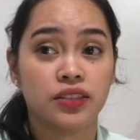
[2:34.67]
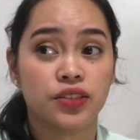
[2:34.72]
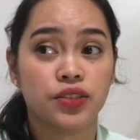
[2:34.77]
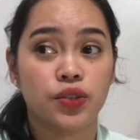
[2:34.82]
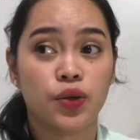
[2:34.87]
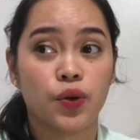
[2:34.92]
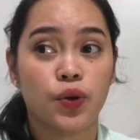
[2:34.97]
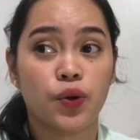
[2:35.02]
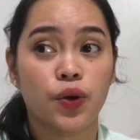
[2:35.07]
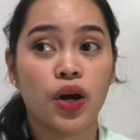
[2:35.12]

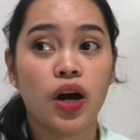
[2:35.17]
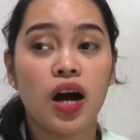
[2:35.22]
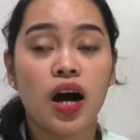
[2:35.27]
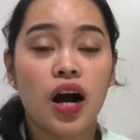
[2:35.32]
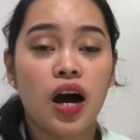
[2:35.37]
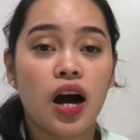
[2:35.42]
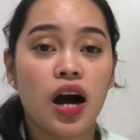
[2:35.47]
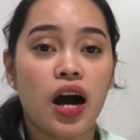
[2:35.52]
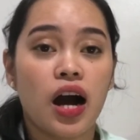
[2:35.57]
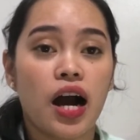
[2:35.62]
So,
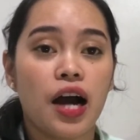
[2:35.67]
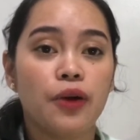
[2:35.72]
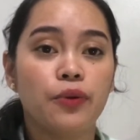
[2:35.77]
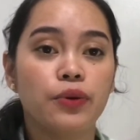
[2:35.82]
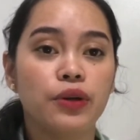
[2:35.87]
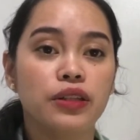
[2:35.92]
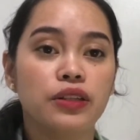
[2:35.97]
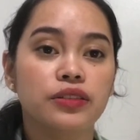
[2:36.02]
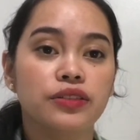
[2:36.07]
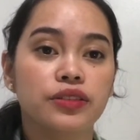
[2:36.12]
I
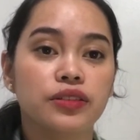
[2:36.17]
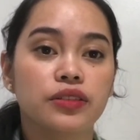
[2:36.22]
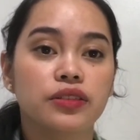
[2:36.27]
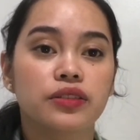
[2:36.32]
will